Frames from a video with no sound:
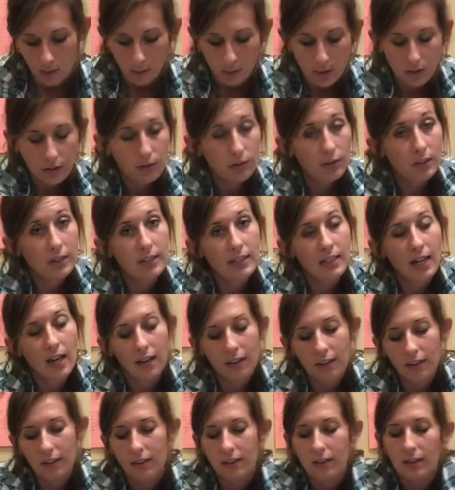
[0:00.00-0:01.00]
Once you can
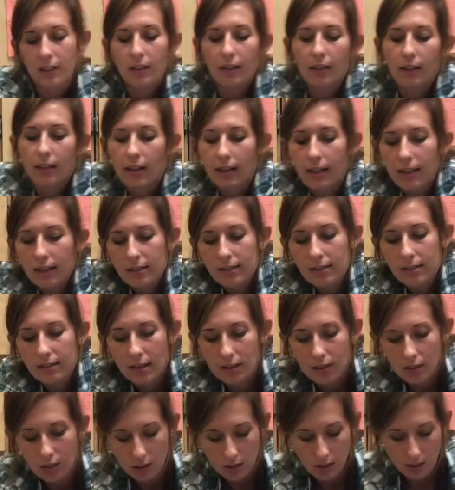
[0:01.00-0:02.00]
tell that the clay is
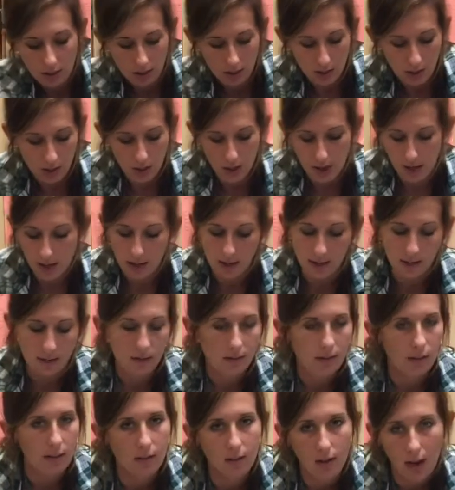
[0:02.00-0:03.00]
centered and your
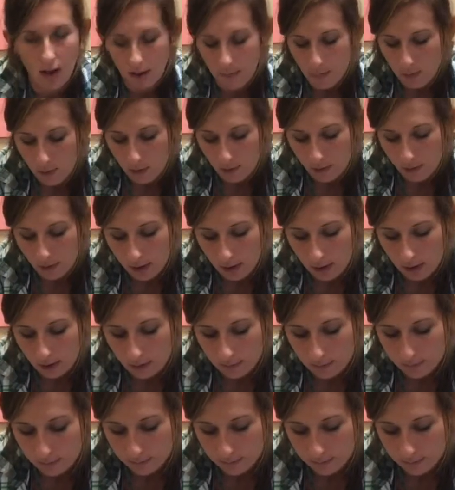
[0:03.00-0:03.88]
hands are not moving,